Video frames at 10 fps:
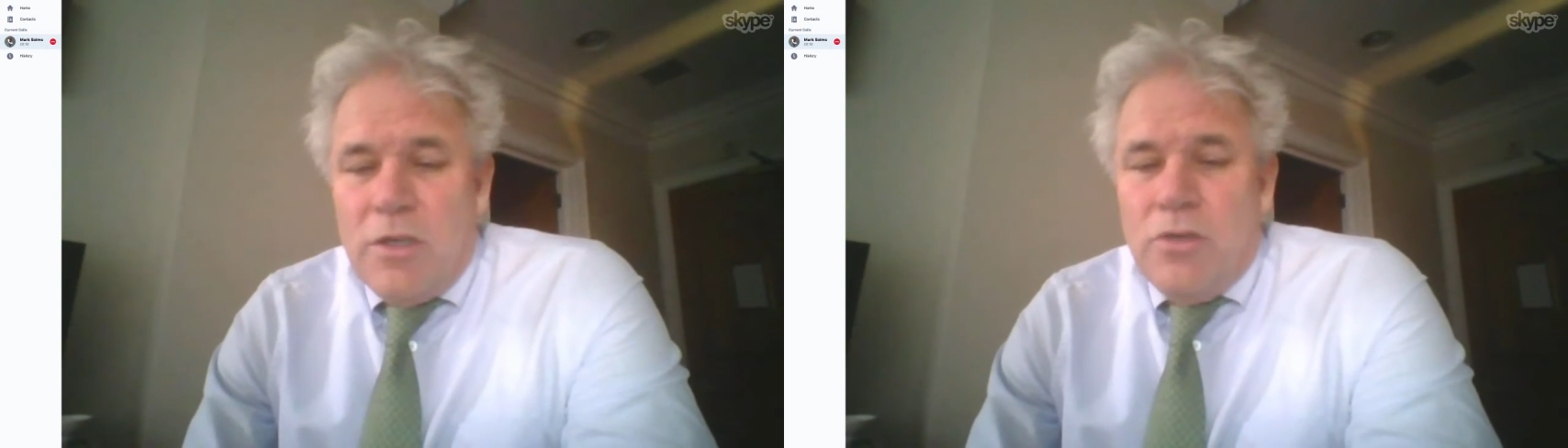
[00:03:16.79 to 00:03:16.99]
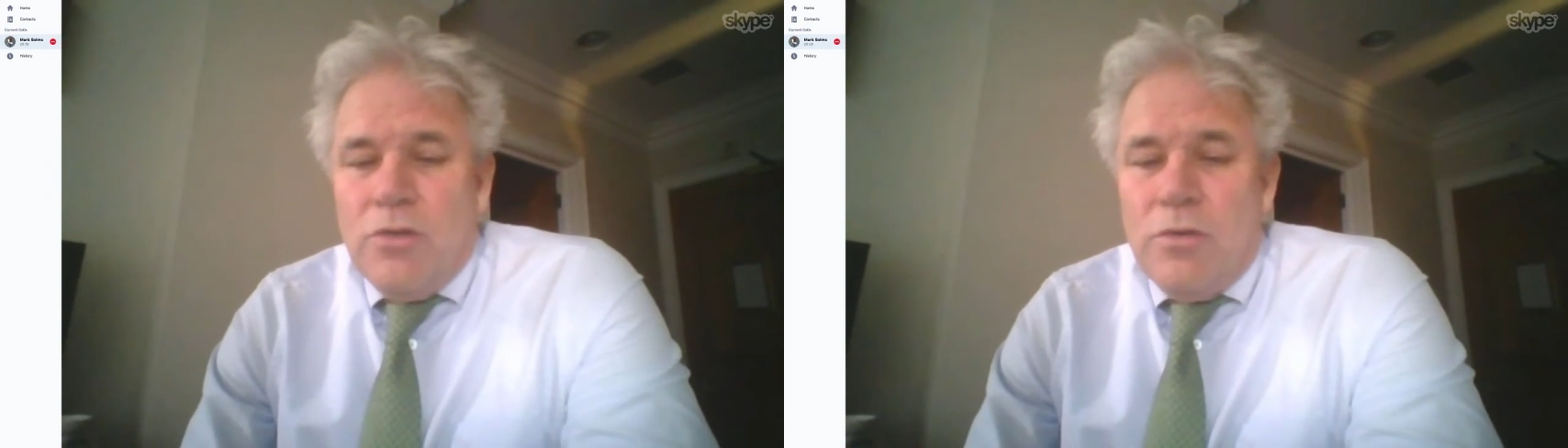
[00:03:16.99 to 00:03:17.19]

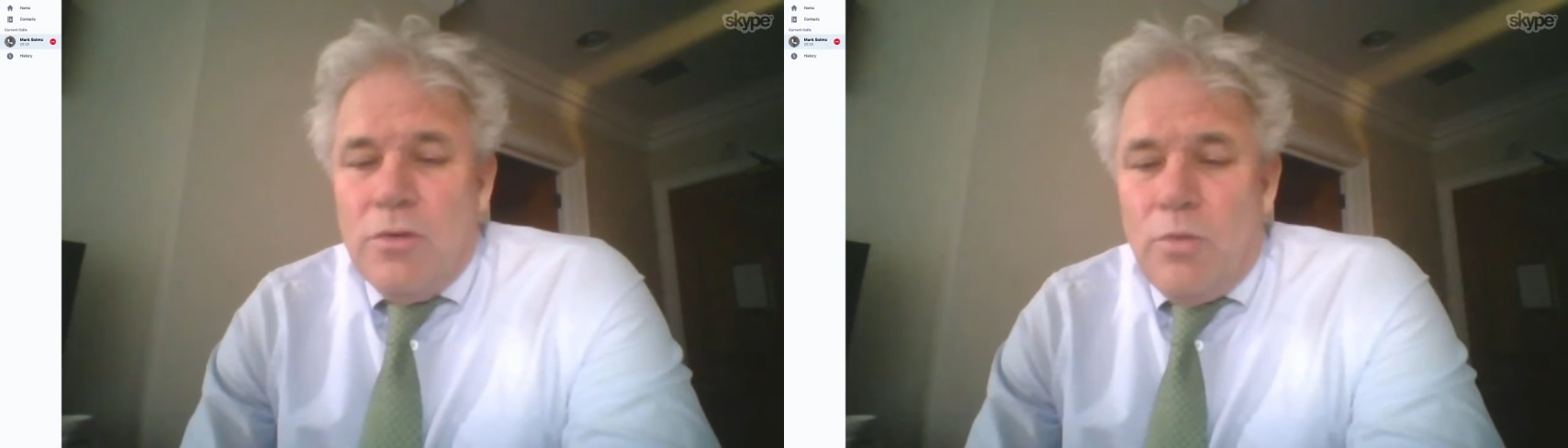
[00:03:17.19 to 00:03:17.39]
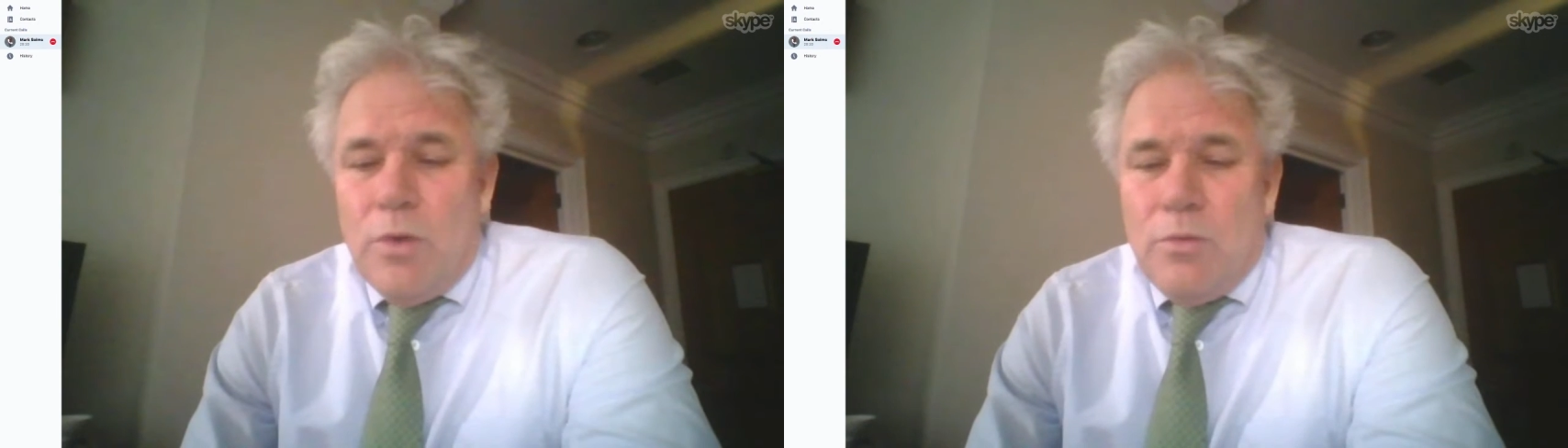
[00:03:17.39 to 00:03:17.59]

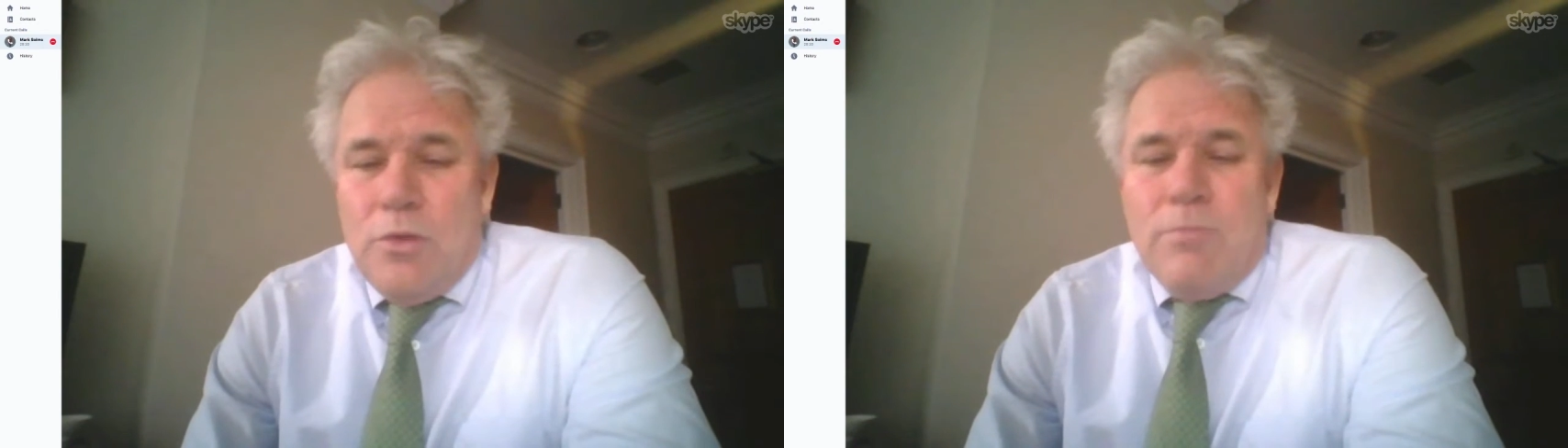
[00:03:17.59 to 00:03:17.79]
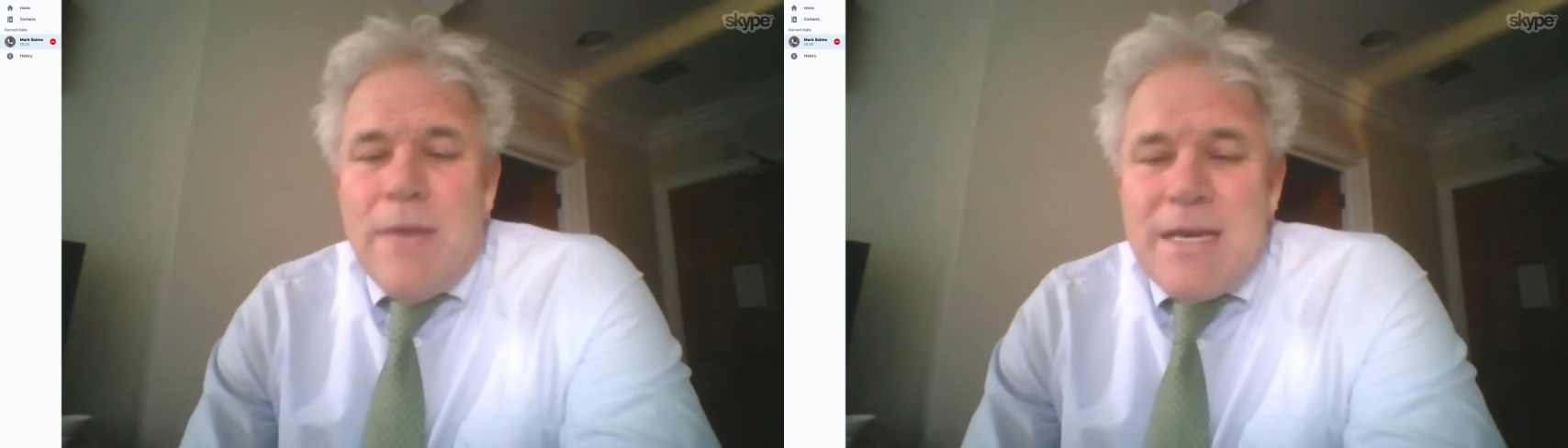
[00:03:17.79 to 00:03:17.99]
you
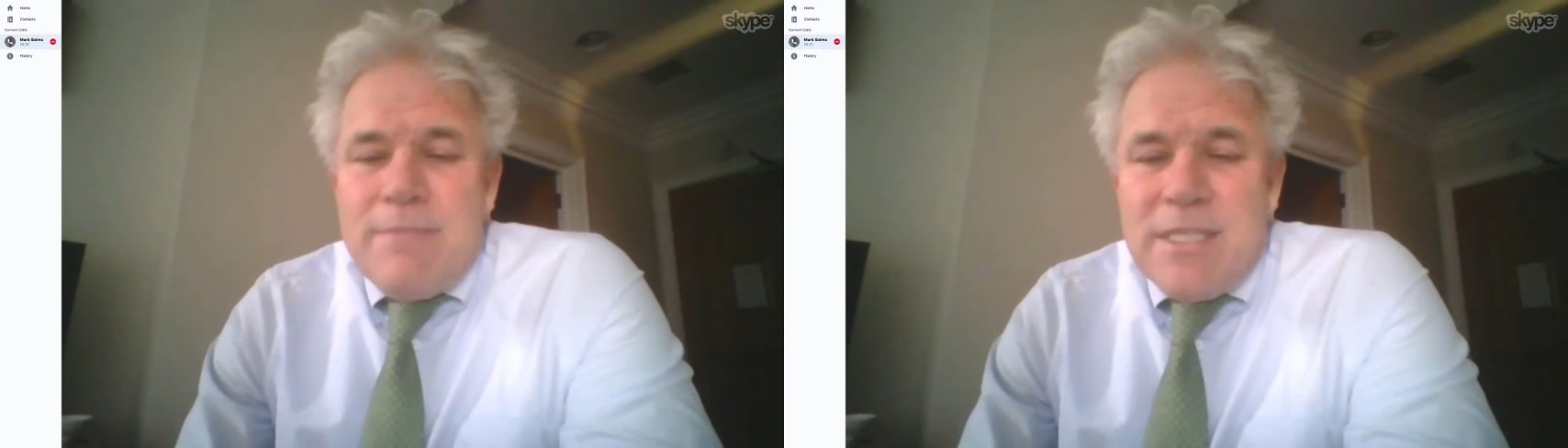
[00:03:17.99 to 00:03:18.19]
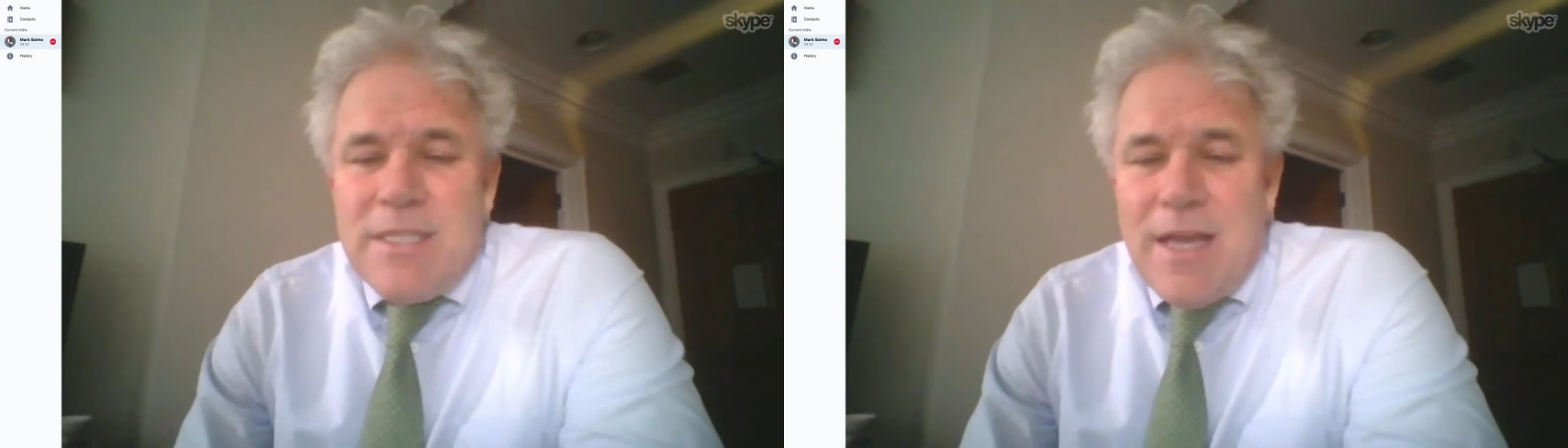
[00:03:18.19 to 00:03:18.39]
you make a
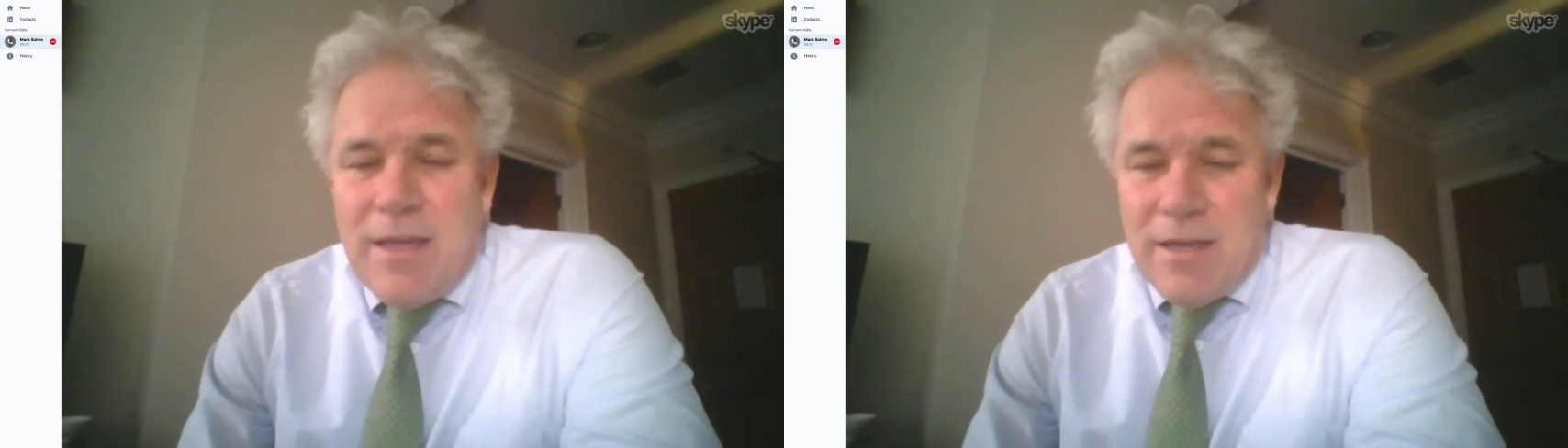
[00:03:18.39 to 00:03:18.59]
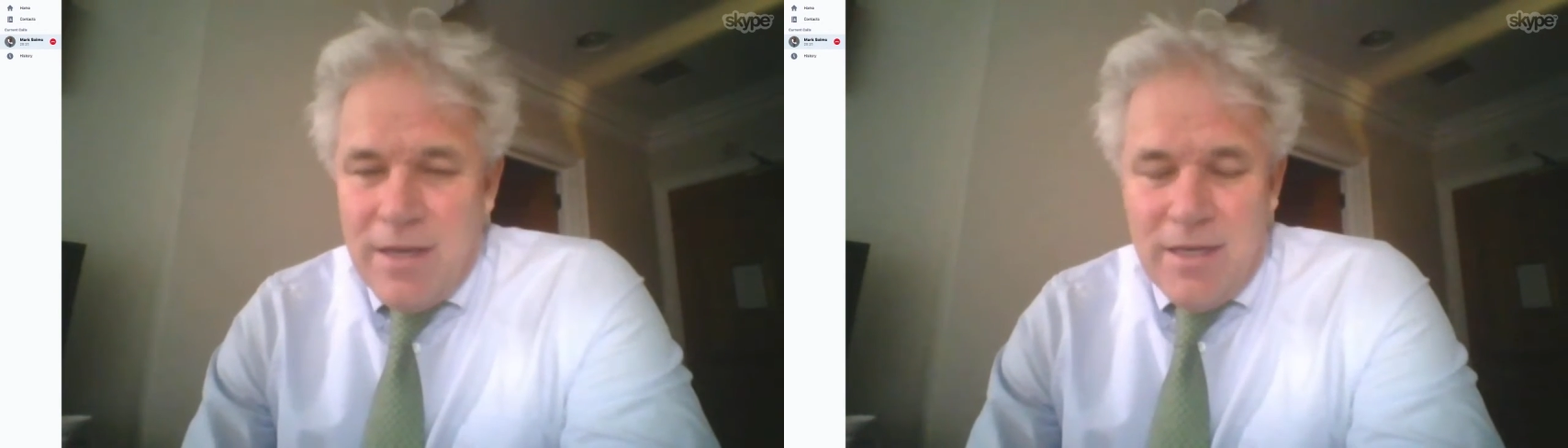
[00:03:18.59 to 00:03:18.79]
mistake